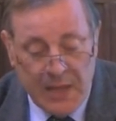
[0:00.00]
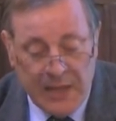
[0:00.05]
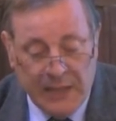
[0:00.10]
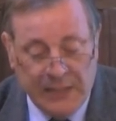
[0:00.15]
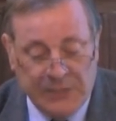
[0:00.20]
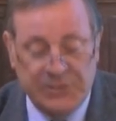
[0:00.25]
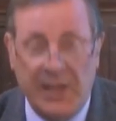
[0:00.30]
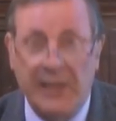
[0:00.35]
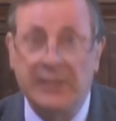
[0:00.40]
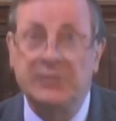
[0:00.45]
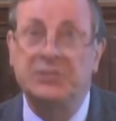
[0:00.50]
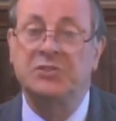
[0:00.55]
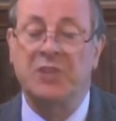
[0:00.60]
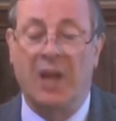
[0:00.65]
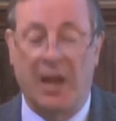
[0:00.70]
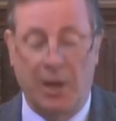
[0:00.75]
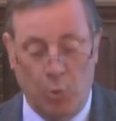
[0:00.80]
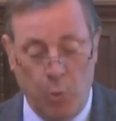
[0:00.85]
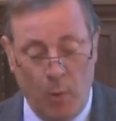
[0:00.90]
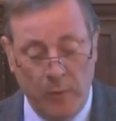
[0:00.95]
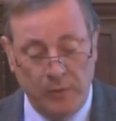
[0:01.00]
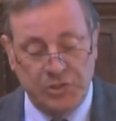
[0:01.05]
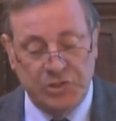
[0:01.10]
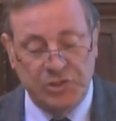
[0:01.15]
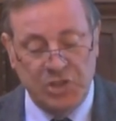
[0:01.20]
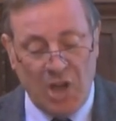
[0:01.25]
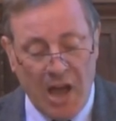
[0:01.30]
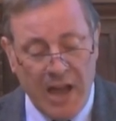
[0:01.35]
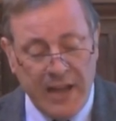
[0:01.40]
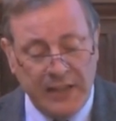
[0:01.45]
He says, and I quote,
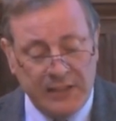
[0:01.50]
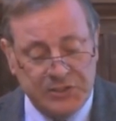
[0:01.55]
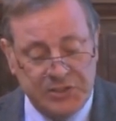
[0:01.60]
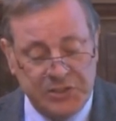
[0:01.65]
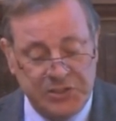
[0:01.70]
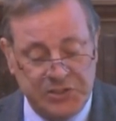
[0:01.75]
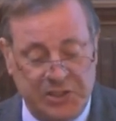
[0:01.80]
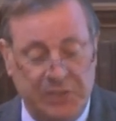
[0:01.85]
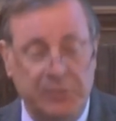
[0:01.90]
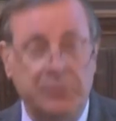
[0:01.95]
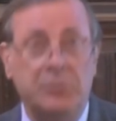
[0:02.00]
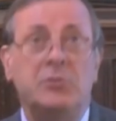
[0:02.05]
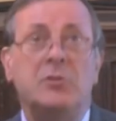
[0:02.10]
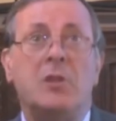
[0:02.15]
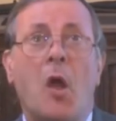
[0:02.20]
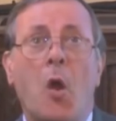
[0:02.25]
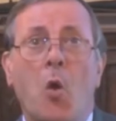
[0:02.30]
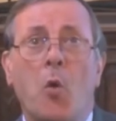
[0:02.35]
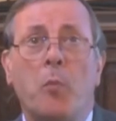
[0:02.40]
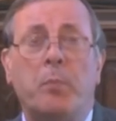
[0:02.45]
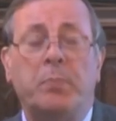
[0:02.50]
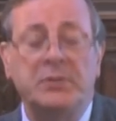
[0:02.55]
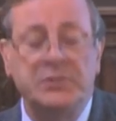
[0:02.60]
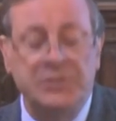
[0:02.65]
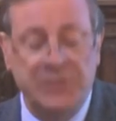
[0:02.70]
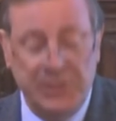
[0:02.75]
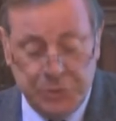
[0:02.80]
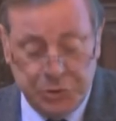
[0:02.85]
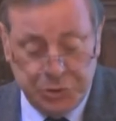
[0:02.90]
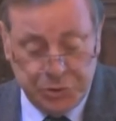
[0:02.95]
science is in no
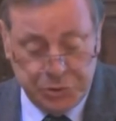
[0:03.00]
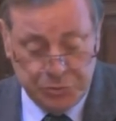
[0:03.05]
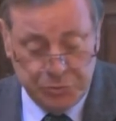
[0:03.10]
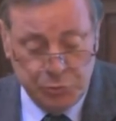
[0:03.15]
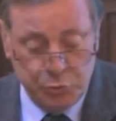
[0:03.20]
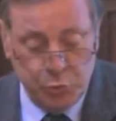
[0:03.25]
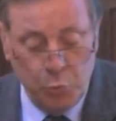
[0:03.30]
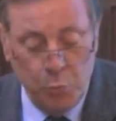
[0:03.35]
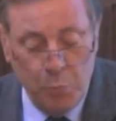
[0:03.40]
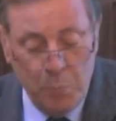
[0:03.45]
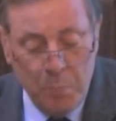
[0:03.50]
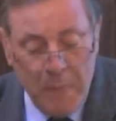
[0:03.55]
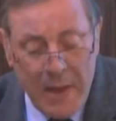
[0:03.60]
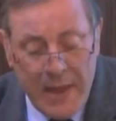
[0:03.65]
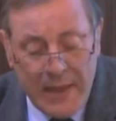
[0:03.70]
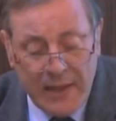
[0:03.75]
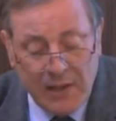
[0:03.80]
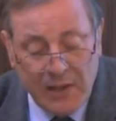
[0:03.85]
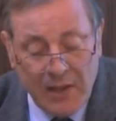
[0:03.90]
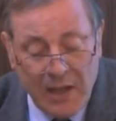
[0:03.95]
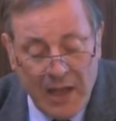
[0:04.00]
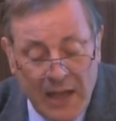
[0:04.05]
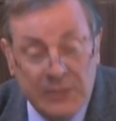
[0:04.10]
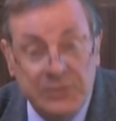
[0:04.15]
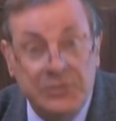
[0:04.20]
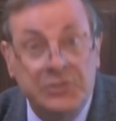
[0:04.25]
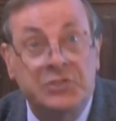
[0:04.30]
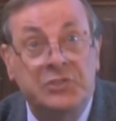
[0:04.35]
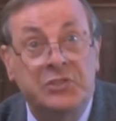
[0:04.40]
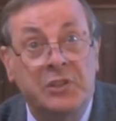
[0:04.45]
position to make
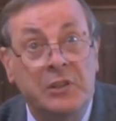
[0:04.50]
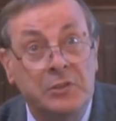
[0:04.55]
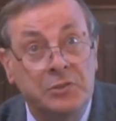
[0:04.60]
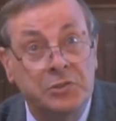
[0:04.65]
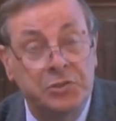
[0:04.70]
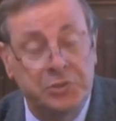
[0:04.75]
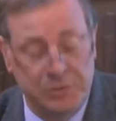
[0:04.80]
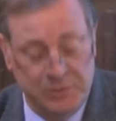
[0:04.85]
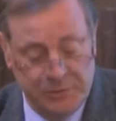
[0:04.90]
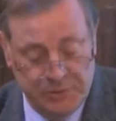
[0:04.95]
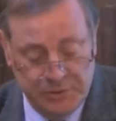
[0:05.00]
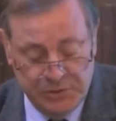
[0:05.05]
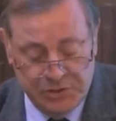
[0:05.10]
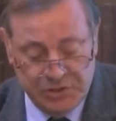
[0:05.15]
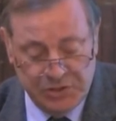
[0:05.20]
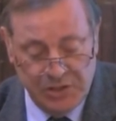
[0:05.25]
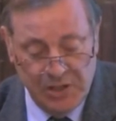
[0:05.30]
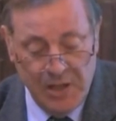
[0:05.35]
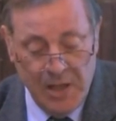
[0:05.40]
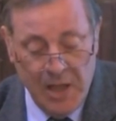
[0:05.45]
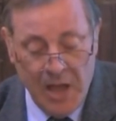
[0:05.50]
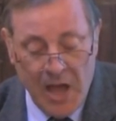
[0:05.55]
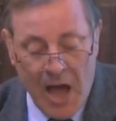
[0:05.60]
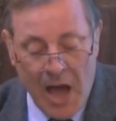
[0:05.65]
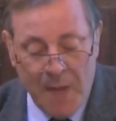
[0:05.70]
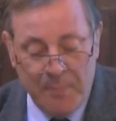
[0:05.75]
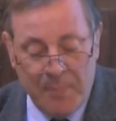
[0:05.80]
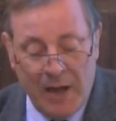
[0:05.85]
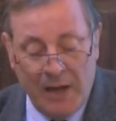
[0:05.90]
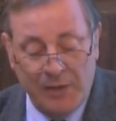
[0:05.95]
assertions
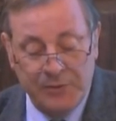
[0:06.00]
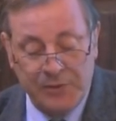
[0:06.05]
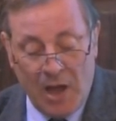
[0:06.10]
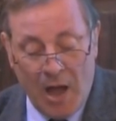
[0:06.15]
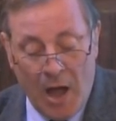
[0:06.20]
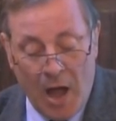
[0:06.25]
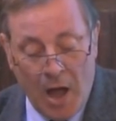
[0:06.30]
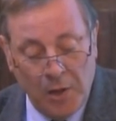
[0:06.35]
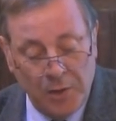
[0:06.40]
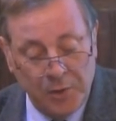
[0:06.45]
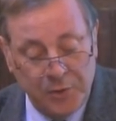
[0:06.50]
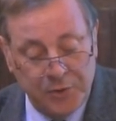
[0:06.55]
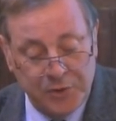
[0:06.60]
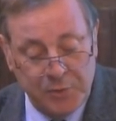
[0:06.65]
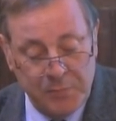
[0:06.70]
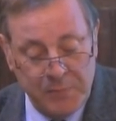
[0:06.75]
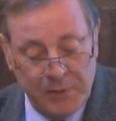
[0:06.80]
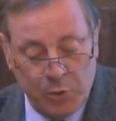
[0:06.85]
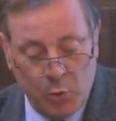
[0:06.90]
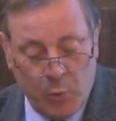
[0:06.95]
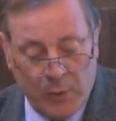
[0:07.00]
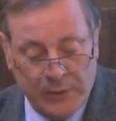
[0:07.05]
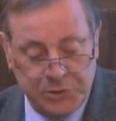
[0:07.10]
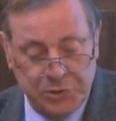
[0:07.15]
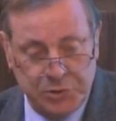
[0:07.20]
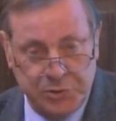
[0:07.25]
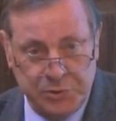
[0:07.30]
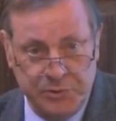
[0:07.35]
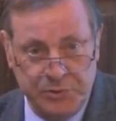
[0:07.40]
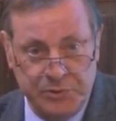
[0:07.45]
about ultimate
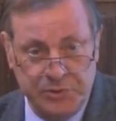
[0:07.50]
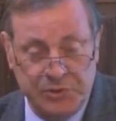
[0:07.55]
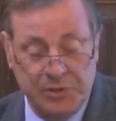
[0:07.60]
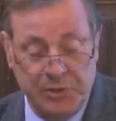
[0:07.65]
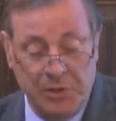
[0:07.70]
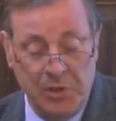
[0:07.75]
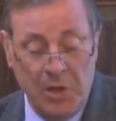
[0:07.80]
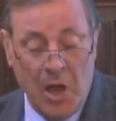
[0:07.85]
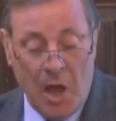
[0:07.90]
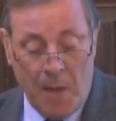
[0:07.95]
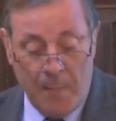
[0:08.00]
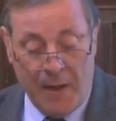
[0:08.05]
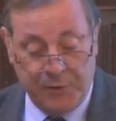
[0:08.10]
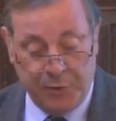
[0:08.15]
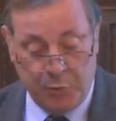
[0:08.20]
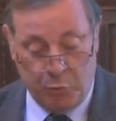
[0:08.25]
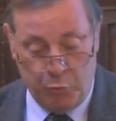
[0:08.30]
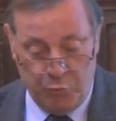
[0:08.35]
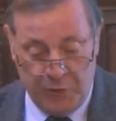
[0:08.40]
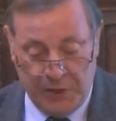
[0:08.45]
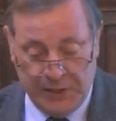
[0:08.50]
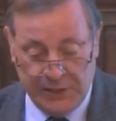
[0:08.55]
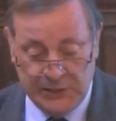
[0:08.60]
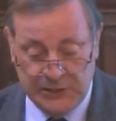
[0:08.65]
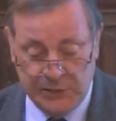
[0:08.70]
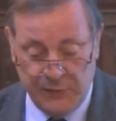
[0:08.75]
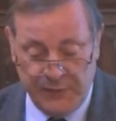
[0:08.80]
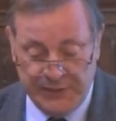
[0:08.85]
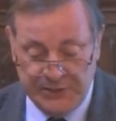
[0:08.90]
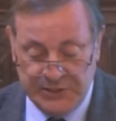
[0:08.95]
questions, about the
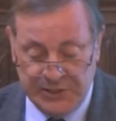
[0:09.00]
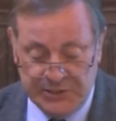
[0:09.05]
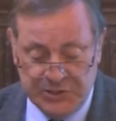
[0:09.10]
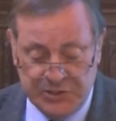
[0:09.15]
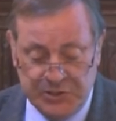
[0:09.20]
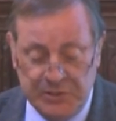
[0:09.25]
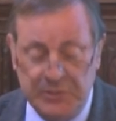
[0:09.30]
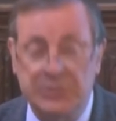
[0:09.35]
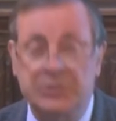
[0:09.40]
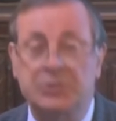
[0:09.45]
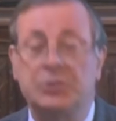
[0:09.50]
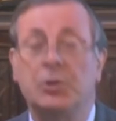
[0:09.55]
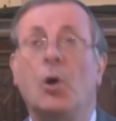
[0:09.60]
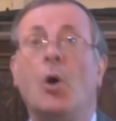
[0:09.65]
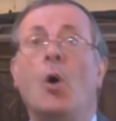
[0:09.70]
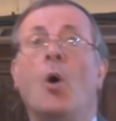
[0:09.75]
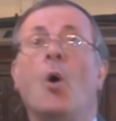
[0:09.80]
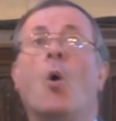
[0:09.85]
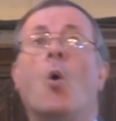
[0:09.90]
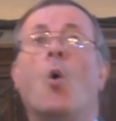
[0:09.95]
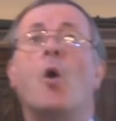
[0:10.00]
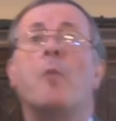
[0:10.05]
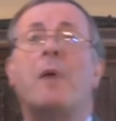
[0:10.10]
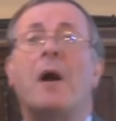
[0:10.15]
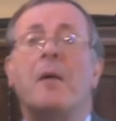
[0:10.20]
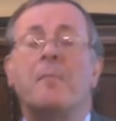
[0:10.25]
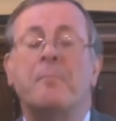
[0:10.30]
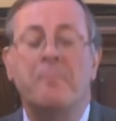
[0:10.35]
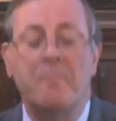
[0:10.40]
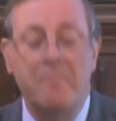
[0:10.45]
riddles of existence, or
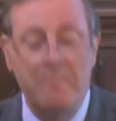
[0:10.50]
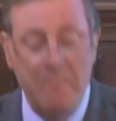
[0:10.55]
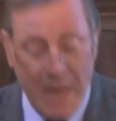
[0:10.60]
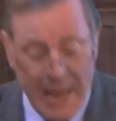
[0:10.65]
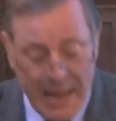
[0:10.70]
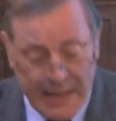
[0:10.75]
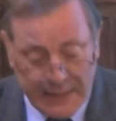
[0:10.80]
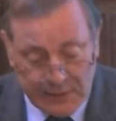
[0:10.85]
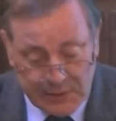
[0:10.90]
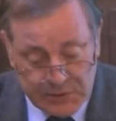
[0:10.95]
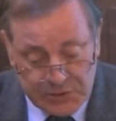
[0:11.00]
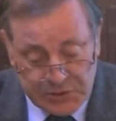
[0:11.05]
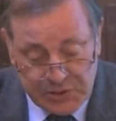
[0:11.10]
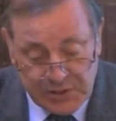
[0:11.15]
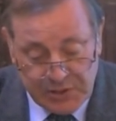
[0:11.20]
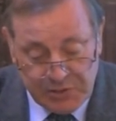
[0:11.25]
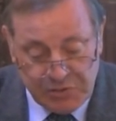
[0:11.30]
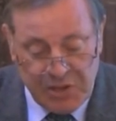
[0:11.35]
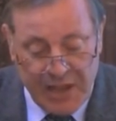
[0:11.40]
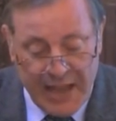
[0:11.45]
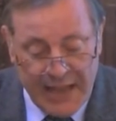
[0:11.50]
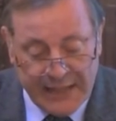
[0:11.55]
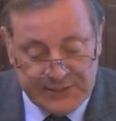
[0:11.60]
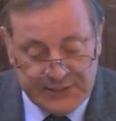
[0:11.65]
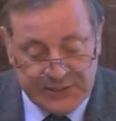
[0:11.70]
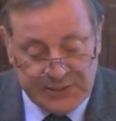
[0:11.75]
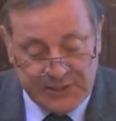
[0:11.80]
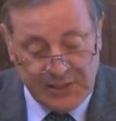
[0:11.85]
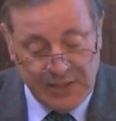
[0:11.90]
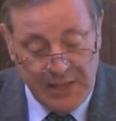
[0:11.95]
about man's
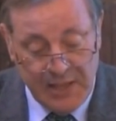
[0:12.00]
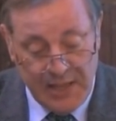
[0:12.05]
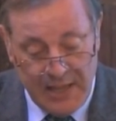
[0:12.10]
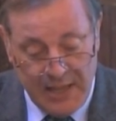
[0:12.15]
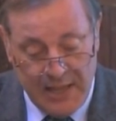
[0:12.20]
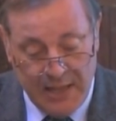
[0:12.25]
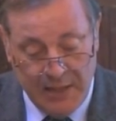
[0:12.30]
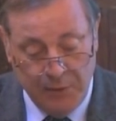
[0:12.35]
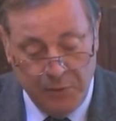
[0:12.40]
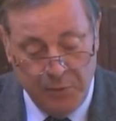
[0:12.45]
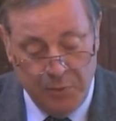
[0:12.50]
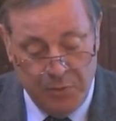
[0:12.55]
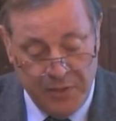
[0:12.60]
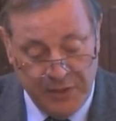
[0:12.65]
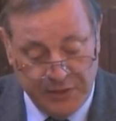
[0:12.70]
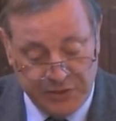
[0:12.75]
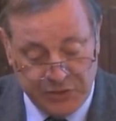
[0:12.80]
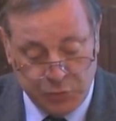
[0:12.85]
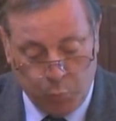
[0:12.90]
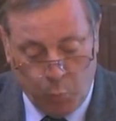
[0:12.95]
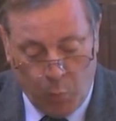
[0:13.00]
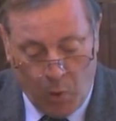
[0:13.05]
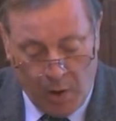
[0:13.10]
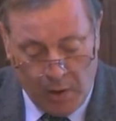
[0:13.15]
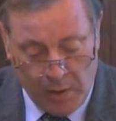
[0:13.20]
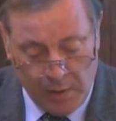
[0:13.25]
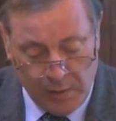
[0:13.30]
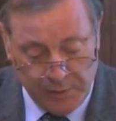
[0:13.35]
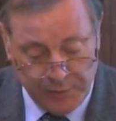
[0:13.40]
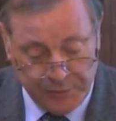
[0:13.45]
task in this
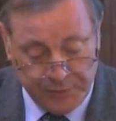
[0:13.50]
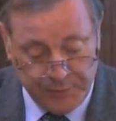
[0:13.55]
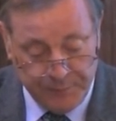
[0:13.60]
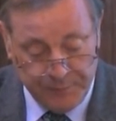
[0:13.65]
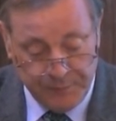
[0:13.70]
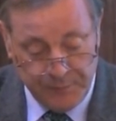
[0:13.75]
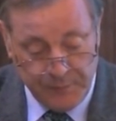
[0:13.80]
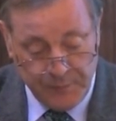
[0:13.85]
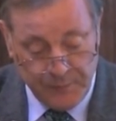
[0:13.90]
world.